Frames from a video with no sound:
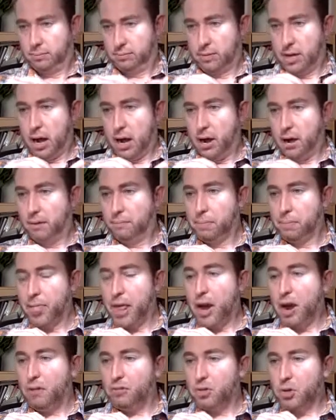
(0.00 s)

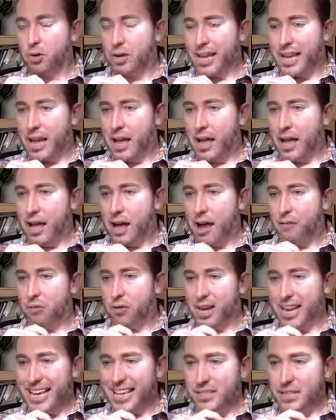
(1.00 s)
it
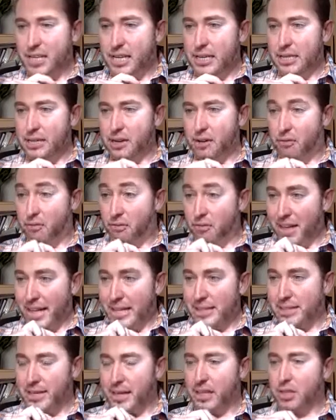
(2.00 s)
offered easy
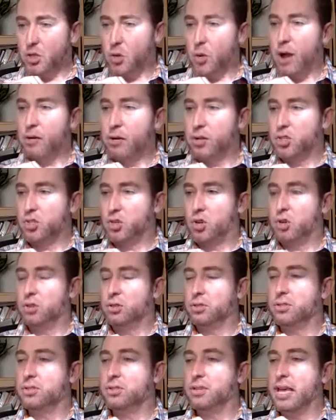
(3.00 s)
defense against ground
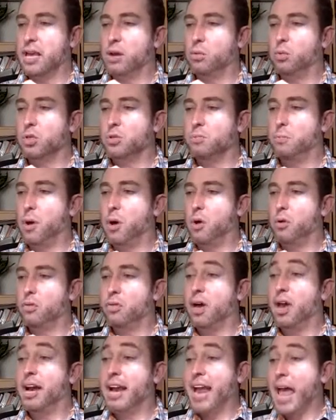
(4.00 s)
assaults and was both
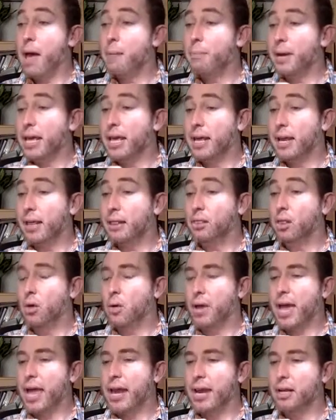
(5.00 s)
uninhabited and
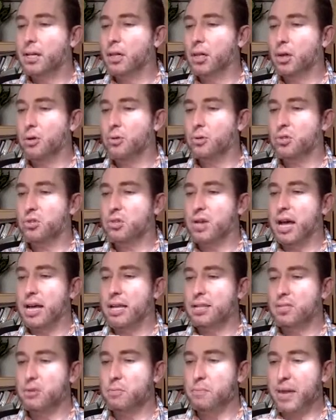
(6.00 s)
located close
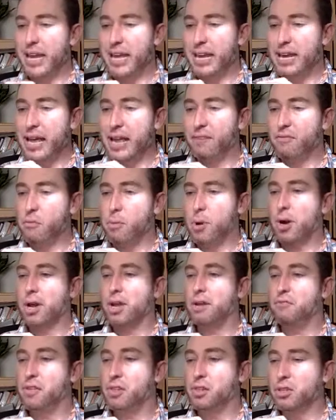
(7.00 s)
to many Native
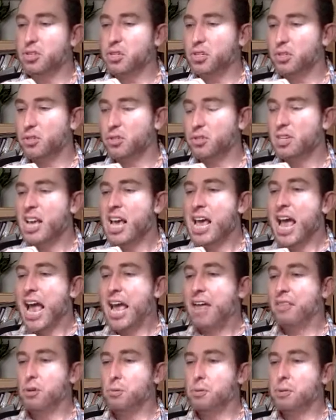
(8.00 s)
American villages
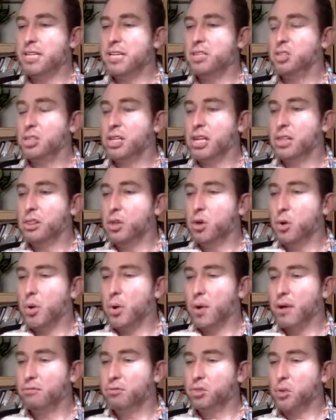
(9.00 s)
and their potentially
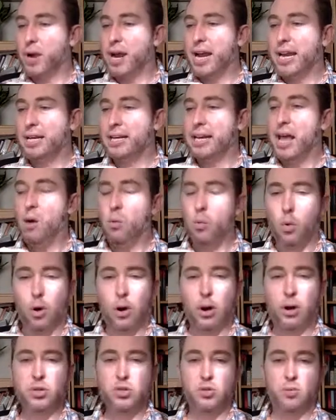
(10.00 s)
lucrative trading
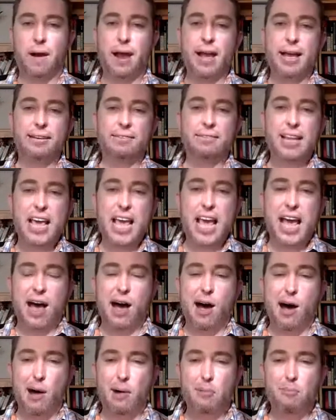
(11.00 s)
networks, right?
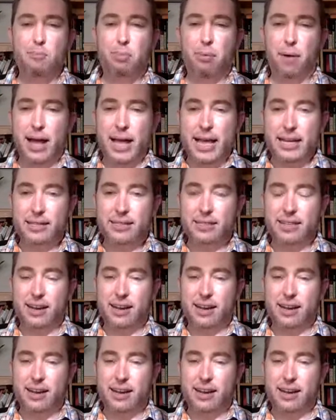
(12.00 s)
But